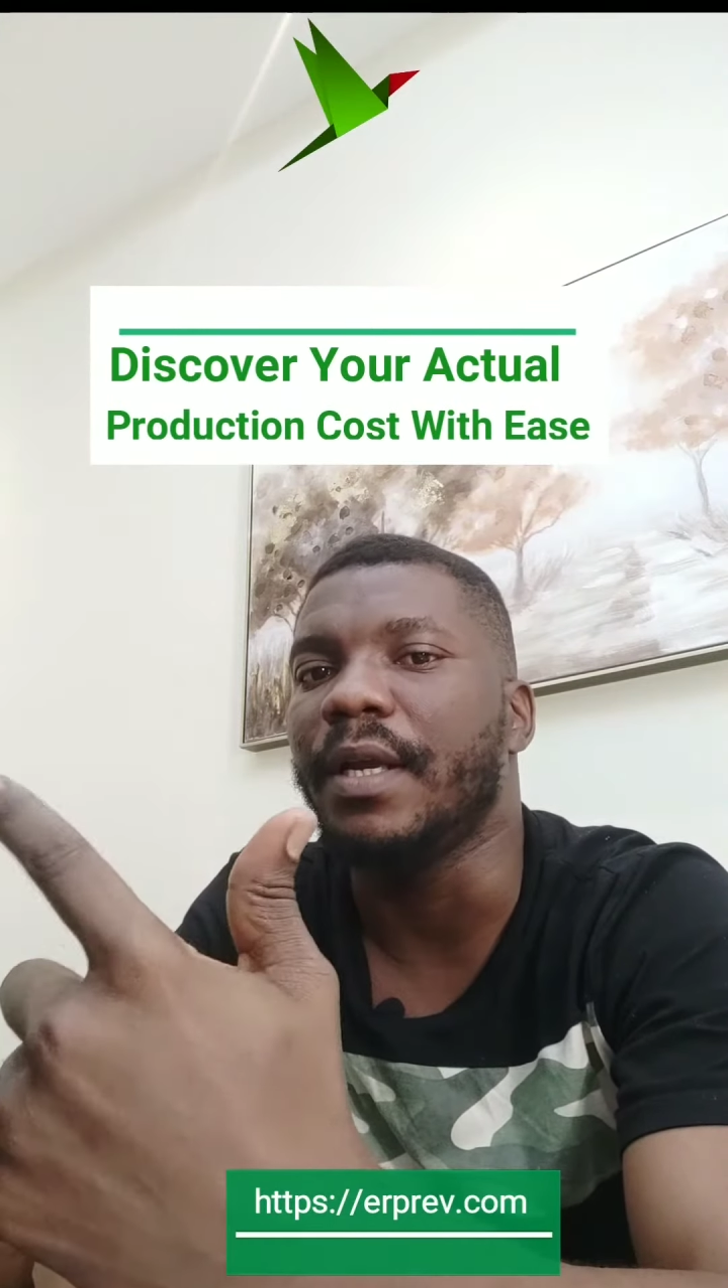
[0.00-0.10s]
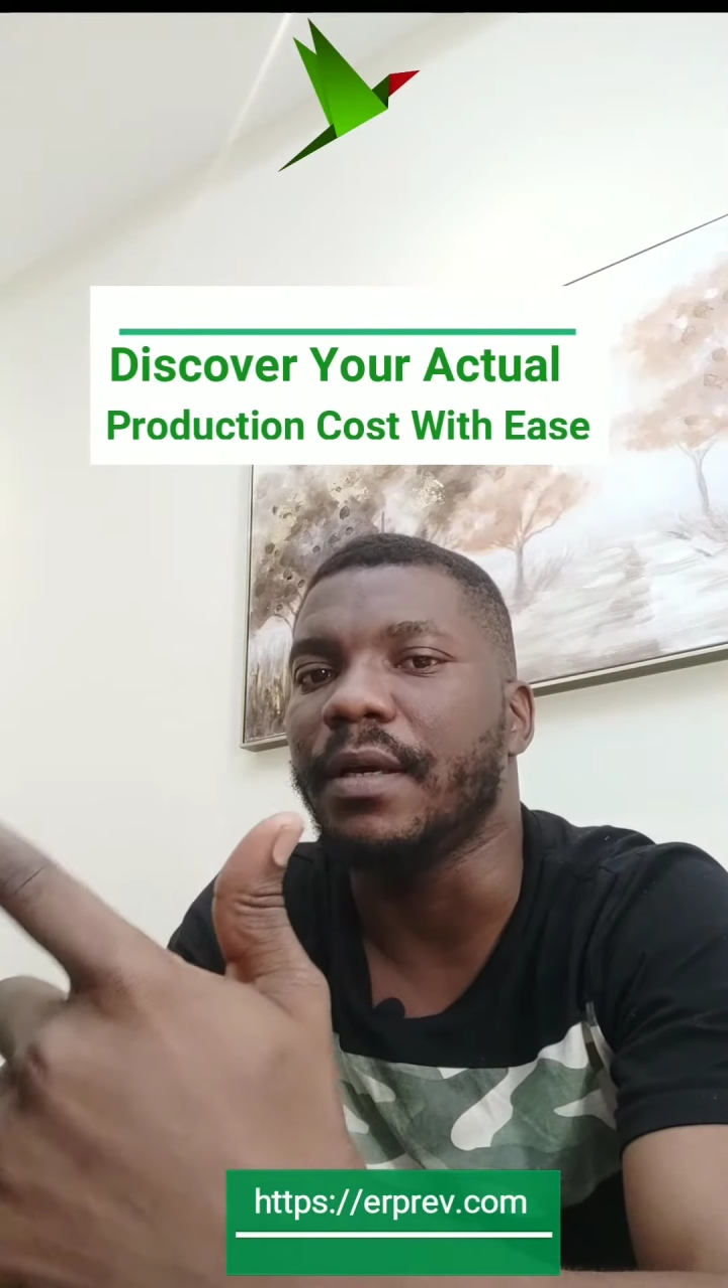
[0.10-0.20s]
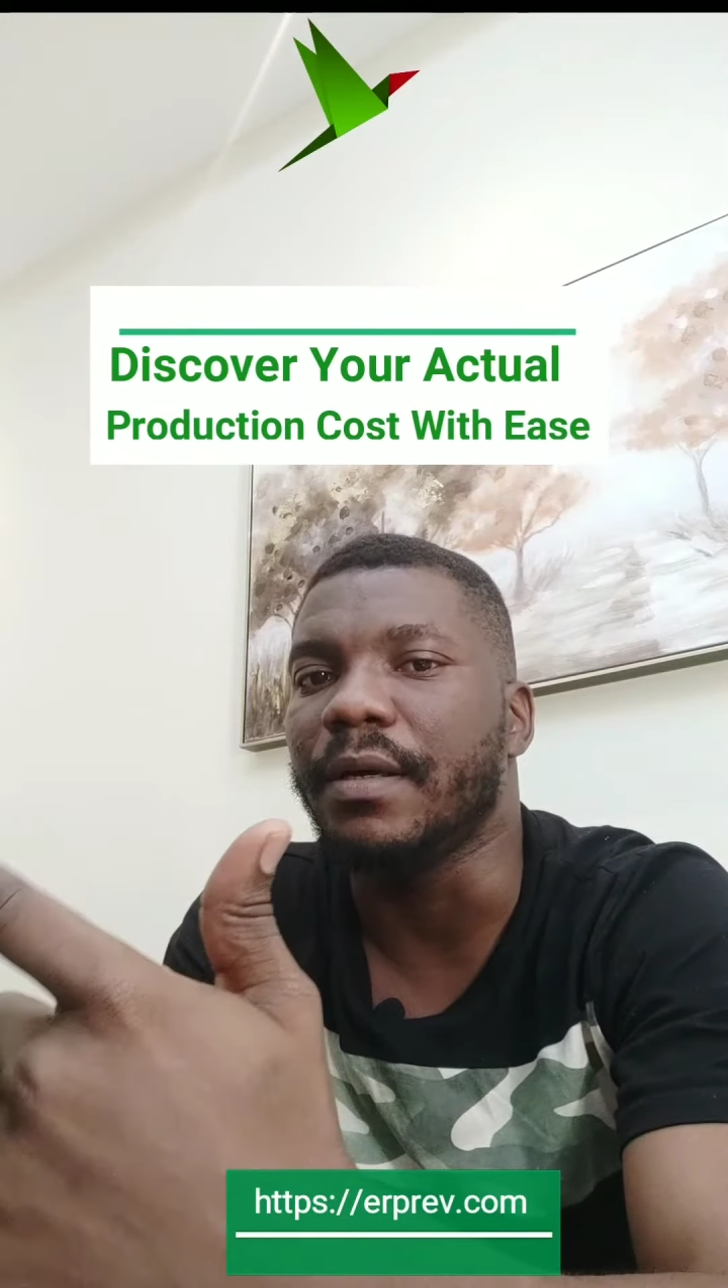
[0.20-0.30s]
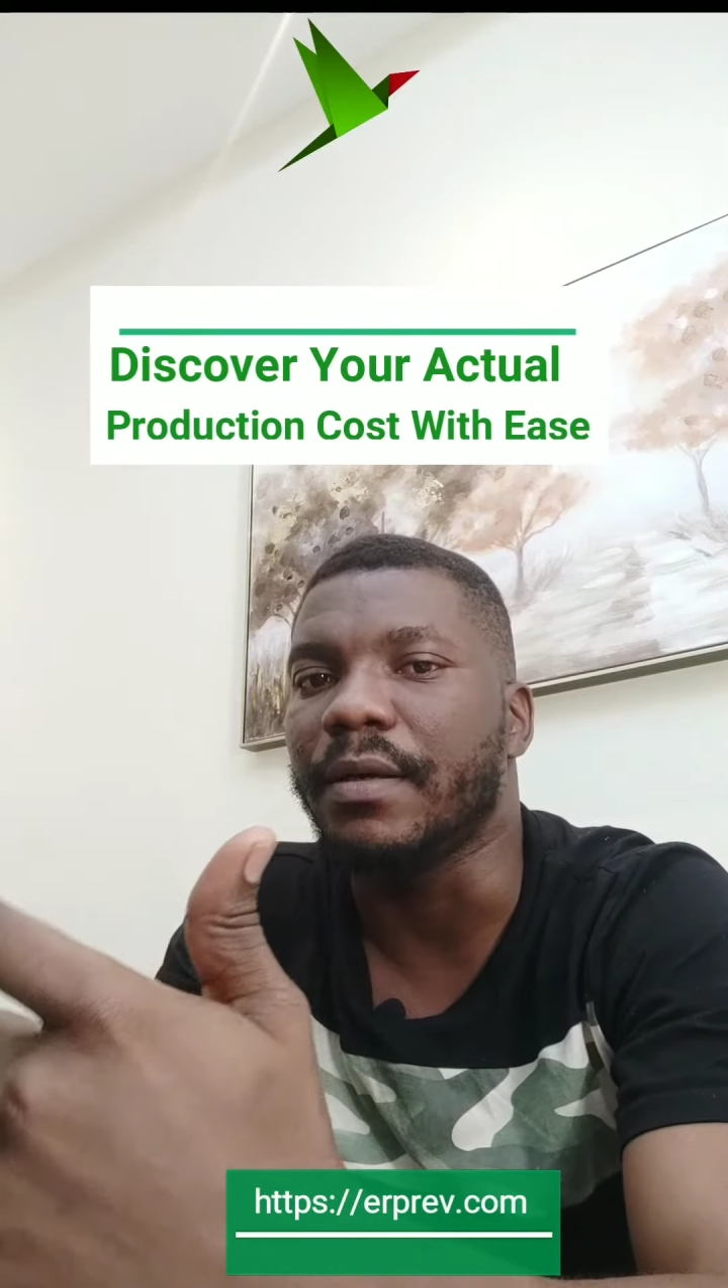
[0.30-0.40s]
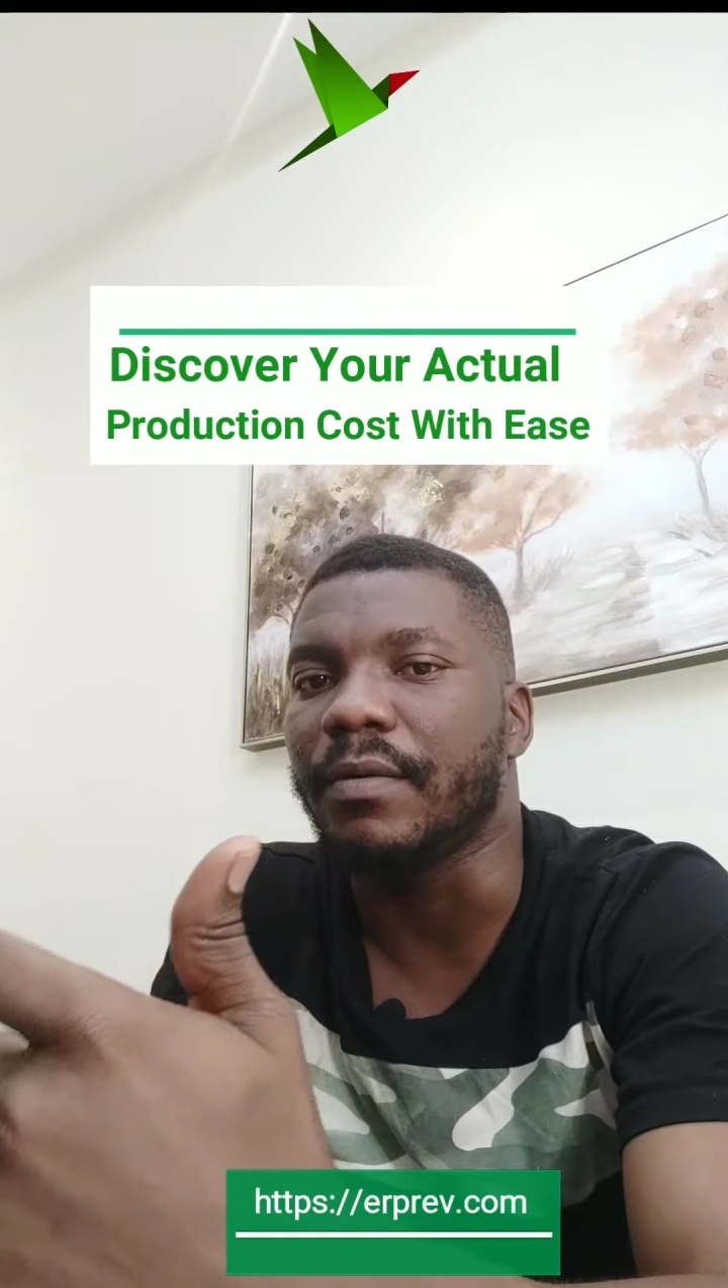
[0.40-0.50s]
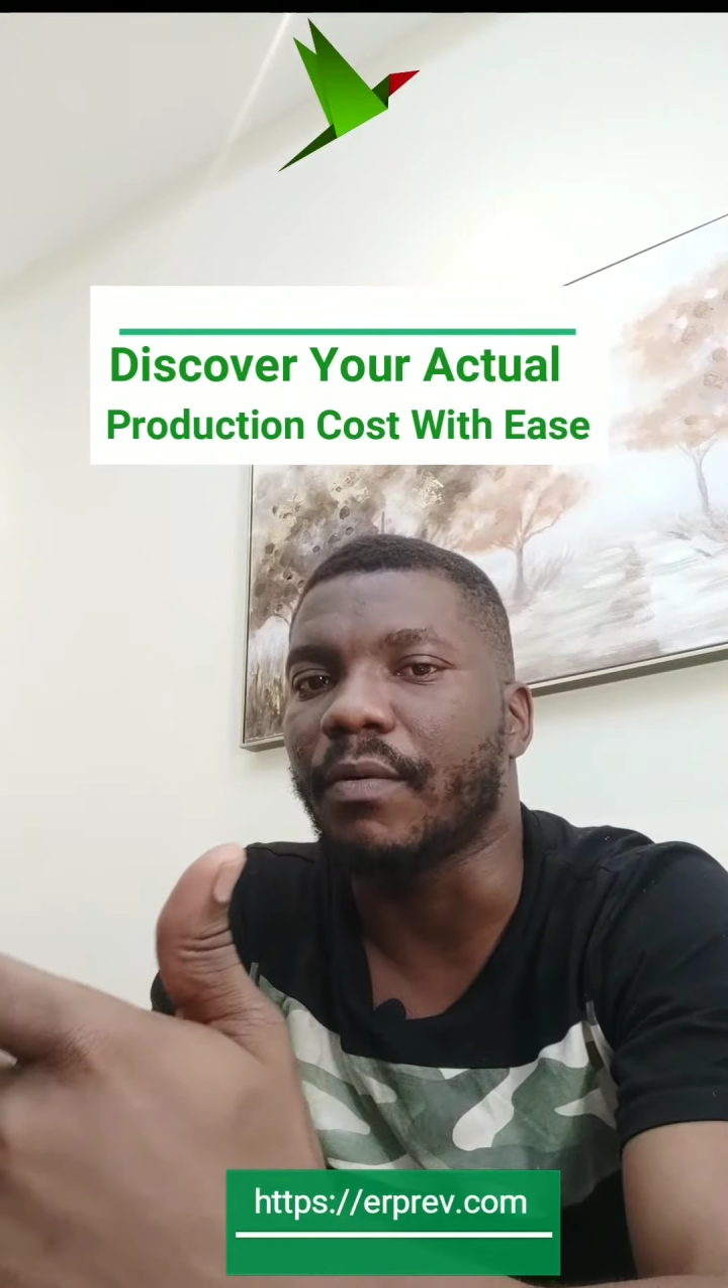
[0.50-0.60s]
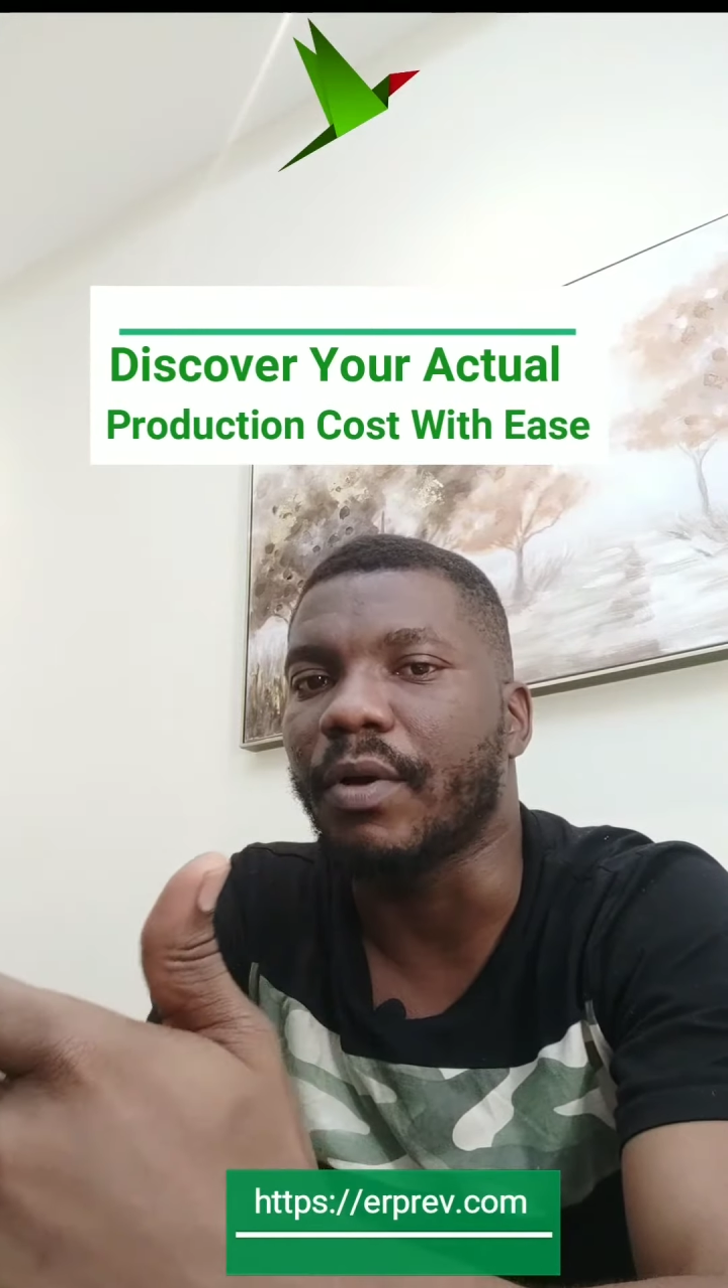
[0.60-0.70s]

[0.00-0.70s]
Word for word: the